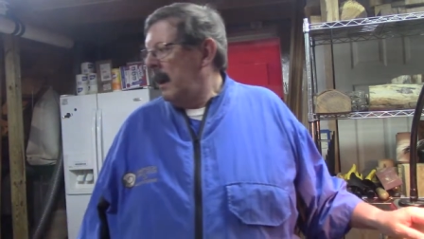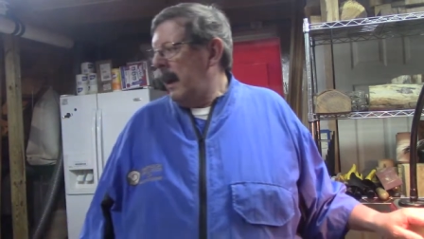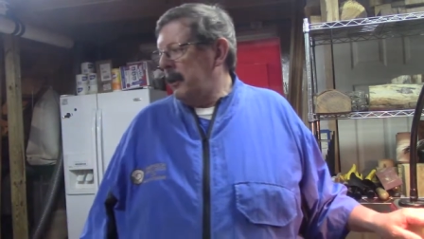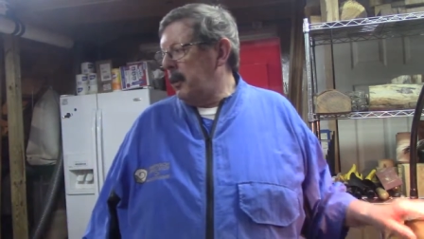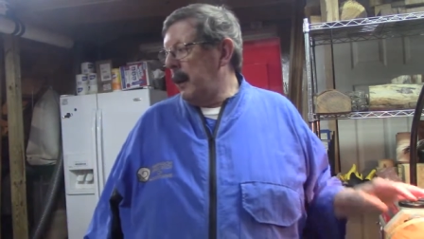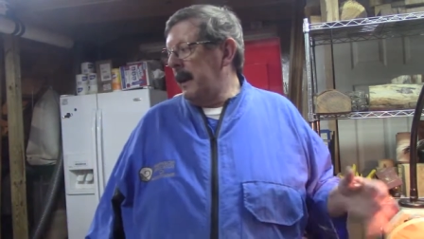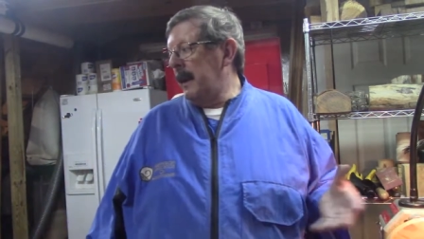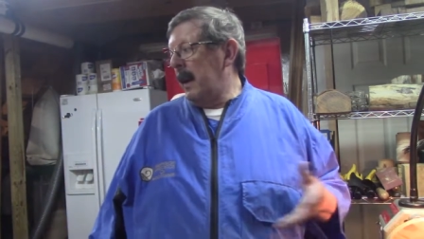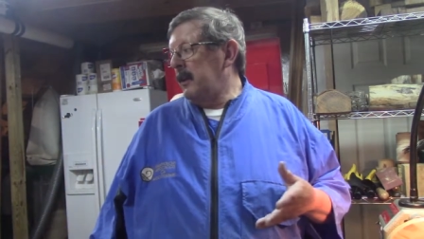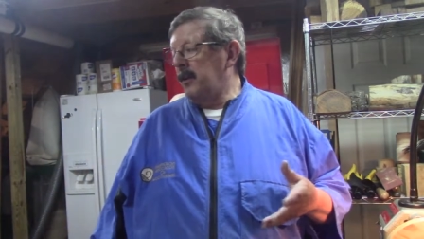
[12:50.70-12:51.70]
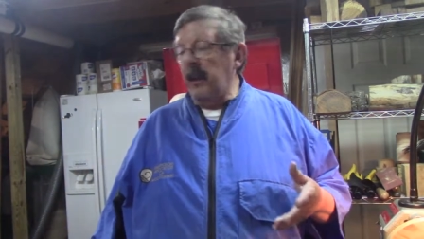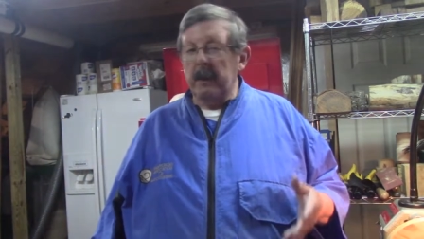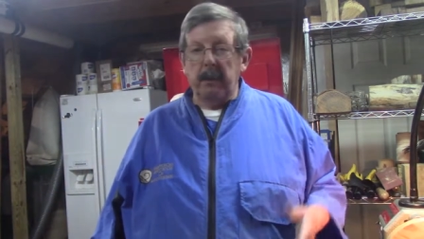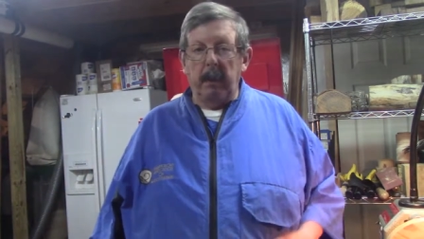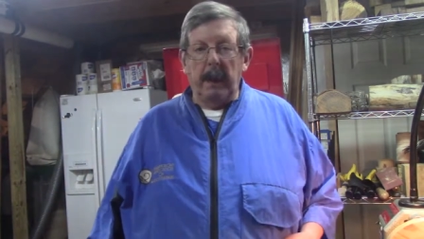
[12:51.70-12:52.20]
Has a really nice
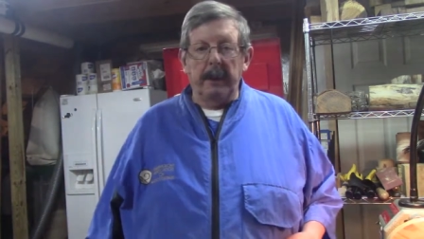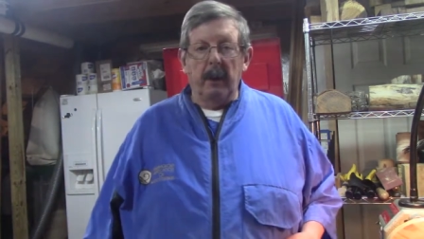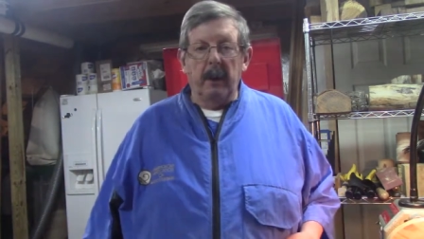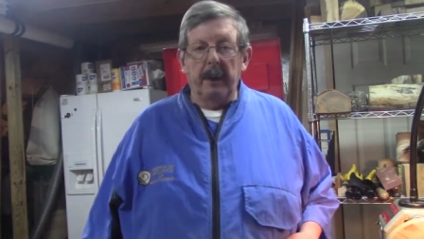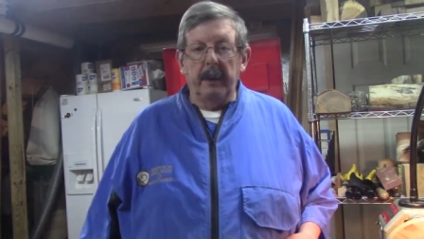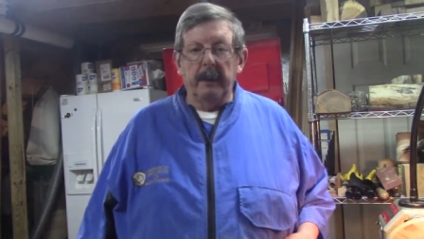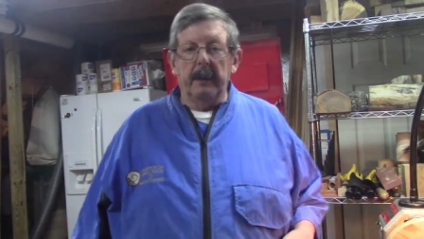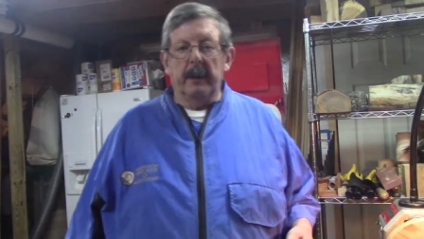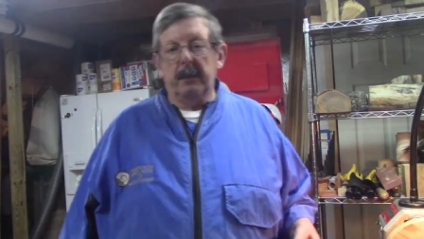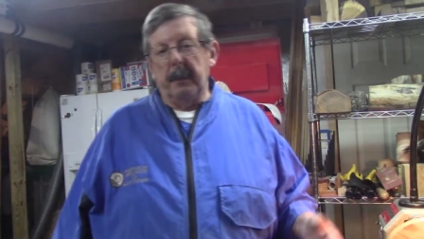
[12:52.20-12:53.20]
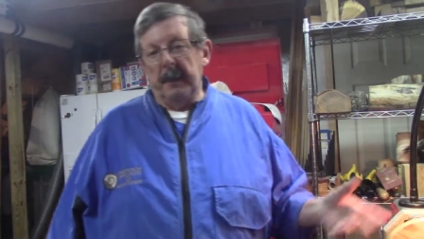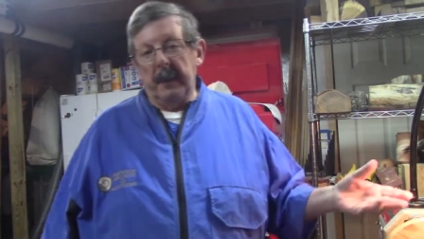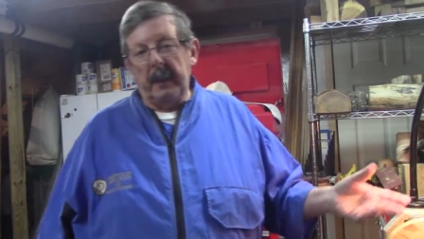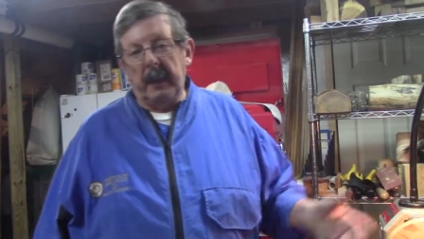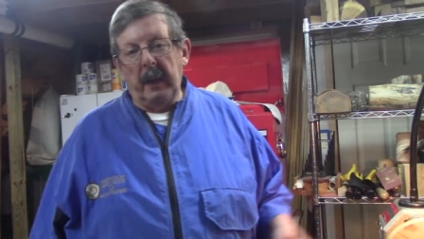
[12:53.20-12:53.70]
faceplate on it, and it's been
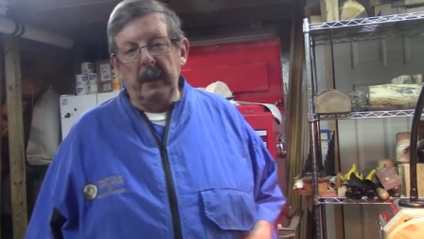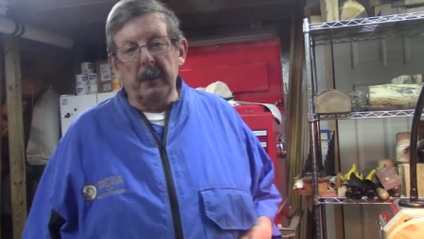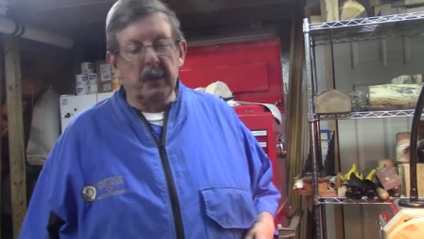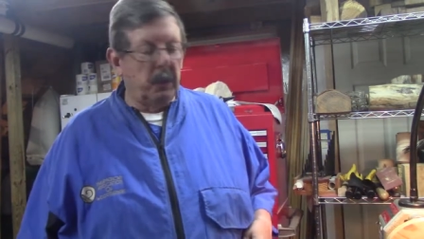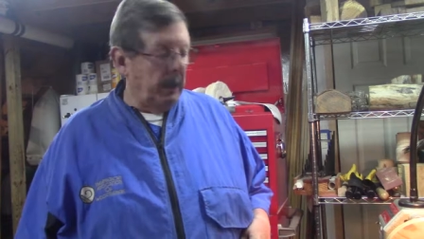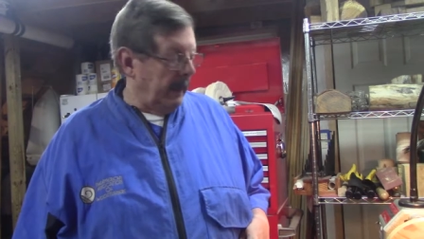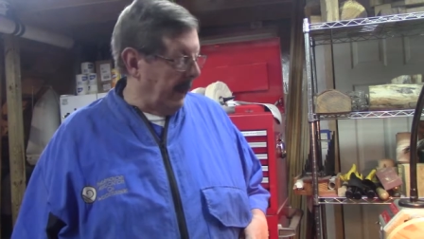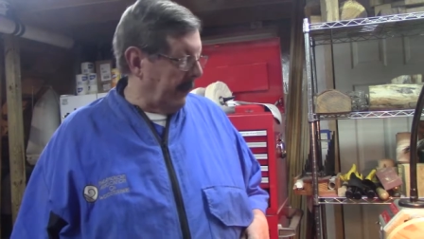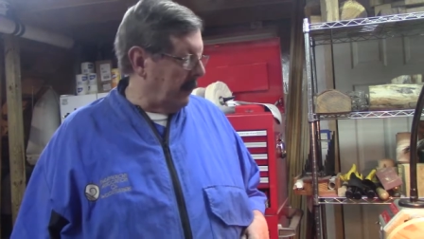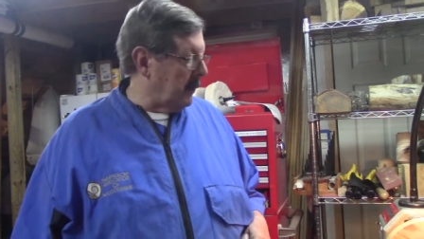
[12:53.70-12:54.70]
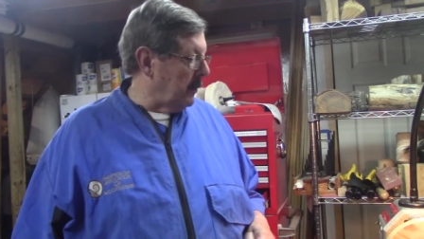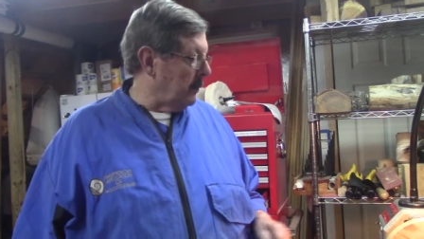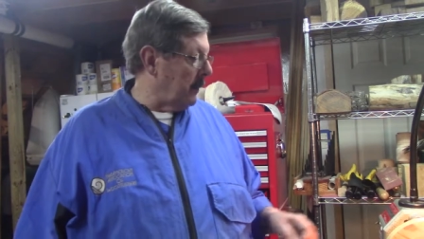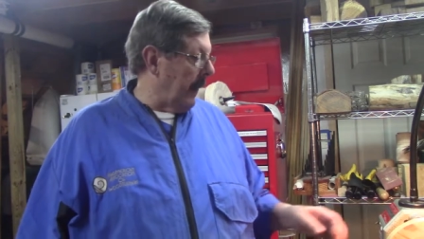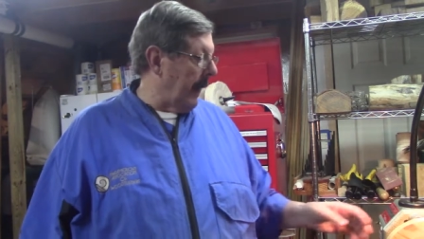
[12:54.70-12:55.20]
dedicated to it, and I could
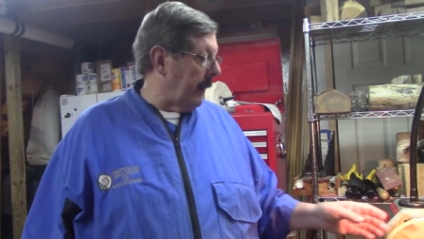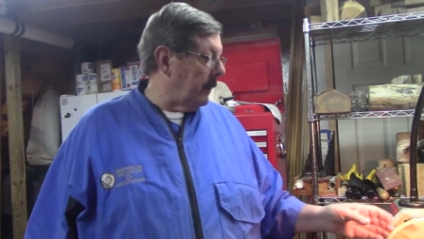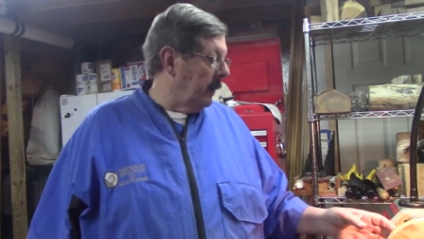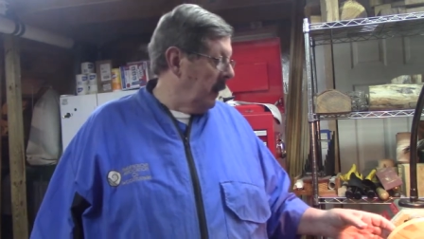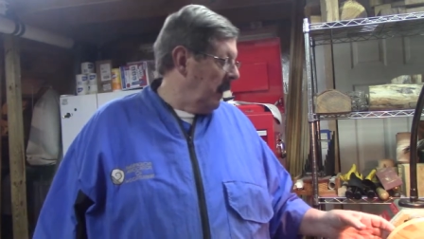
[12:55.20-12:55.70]
use that